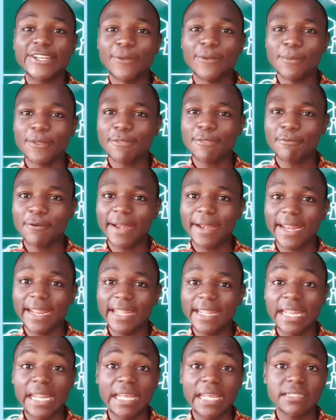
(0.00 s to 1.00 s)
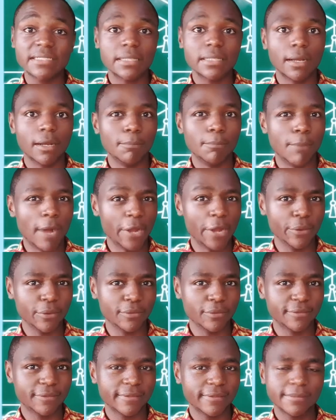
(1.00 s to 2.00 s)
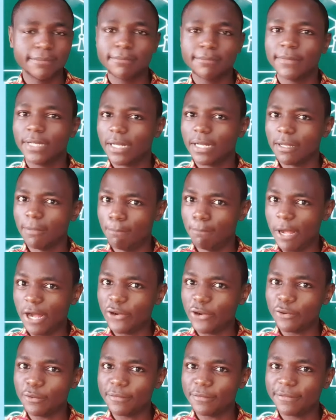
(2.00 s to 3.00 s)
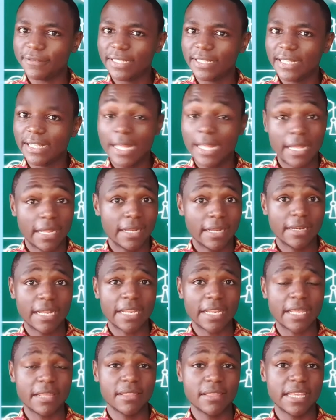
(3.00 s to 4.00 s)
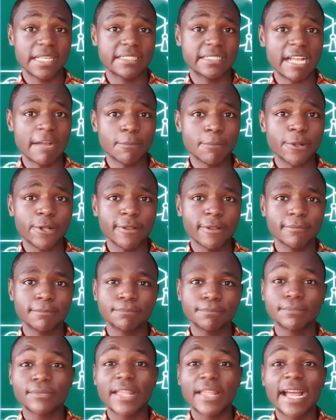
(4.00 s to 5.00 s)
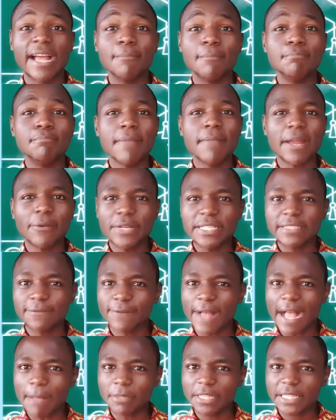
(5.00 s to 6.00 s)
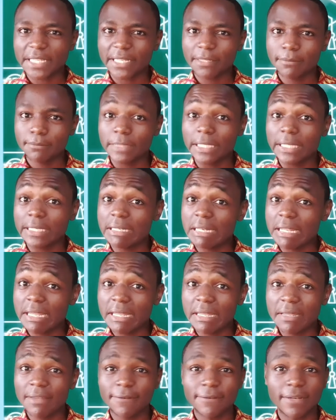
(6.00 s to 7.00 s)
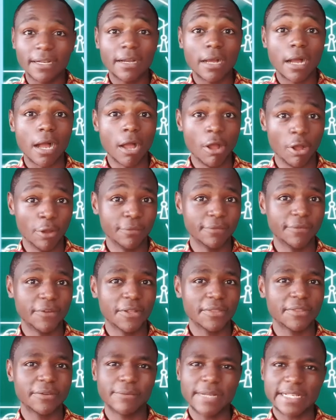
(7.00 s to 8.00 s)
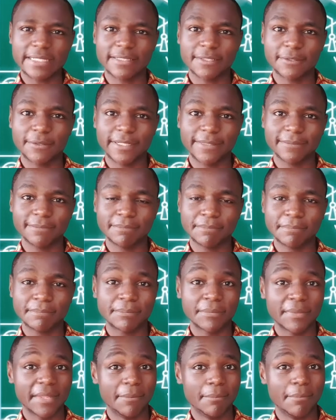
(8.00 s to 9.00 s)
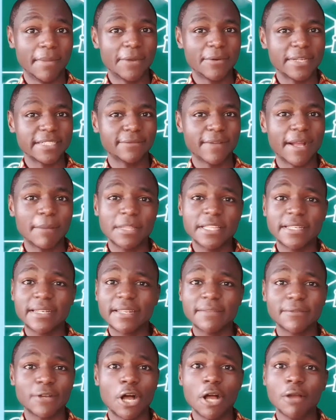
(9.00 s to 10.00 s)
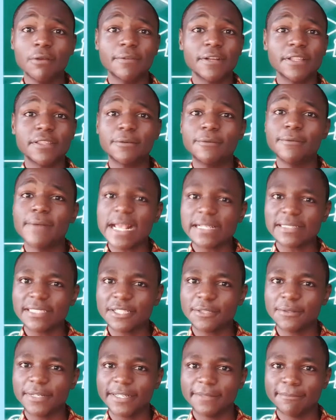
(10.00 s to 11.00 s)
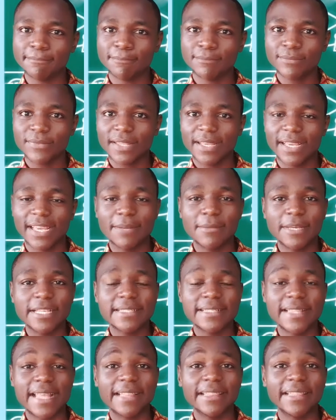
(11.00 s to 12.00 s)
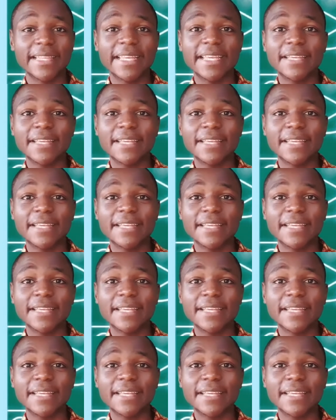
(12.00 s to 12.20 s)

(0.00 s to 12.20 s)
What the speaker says: Number 3 is above. Above. Like in the example, Mary's family lives over the restaurant. Mary's family live over the restaurant. It means they